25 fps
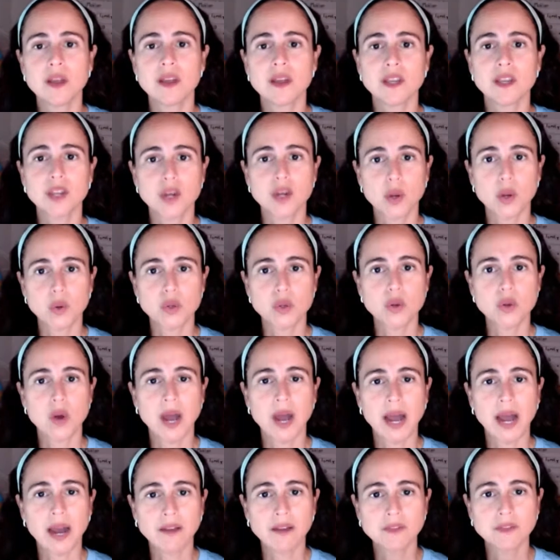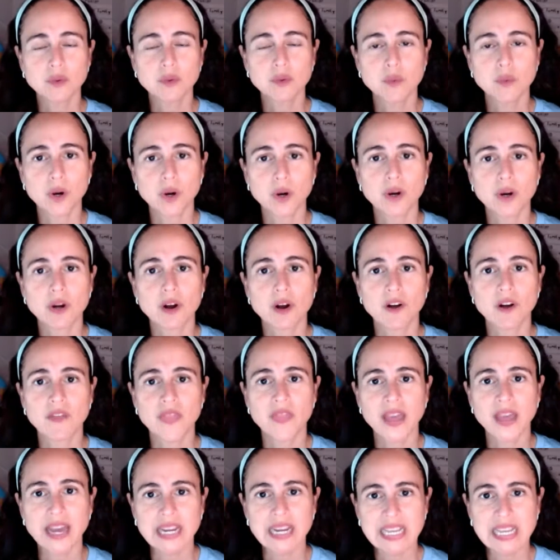You have to work on
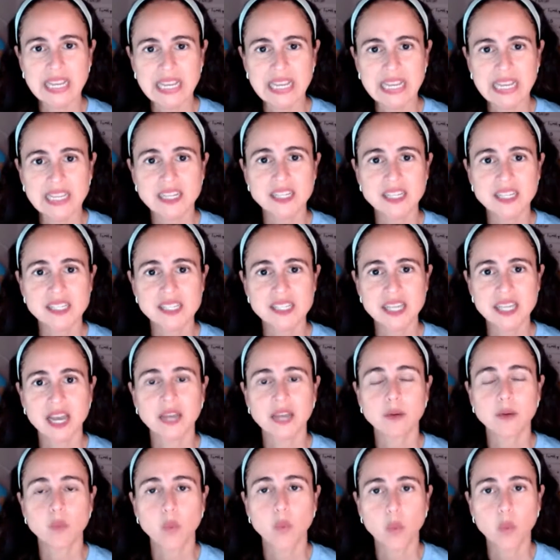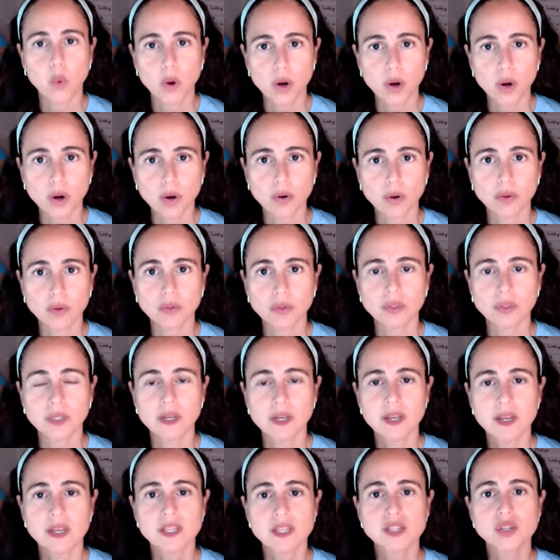that inside world
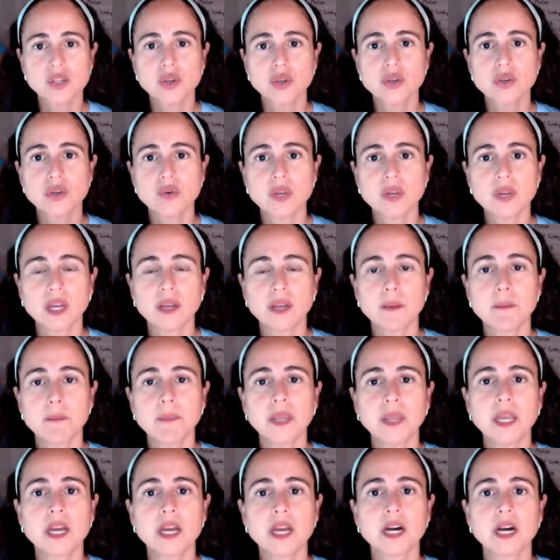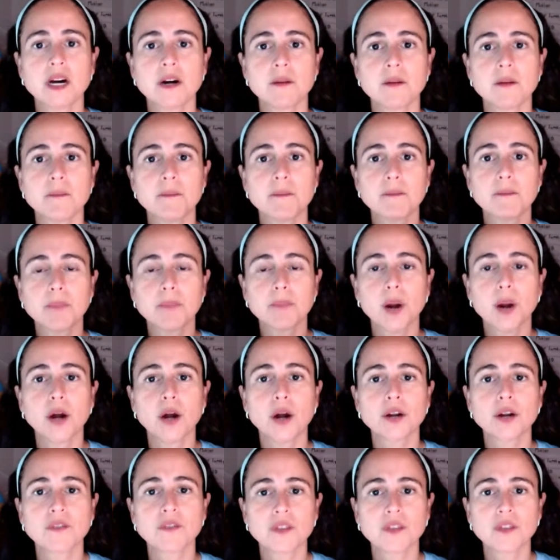so you can become
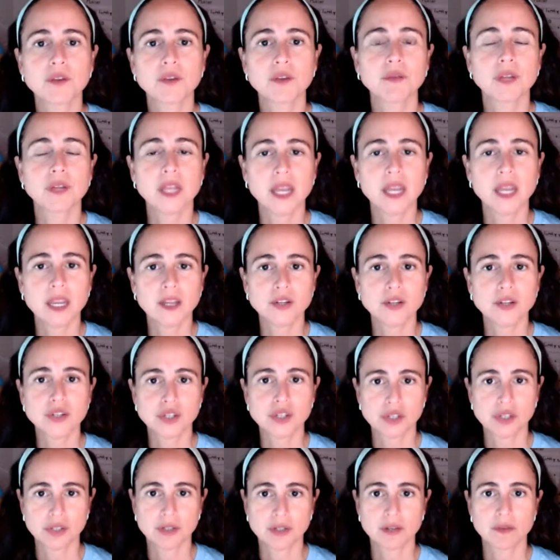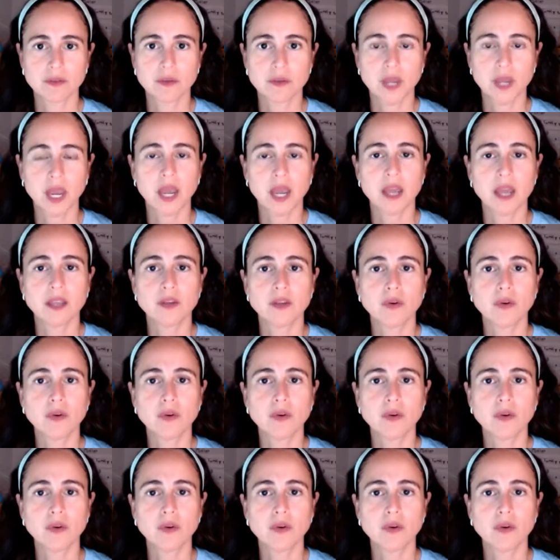part of the creation, okay?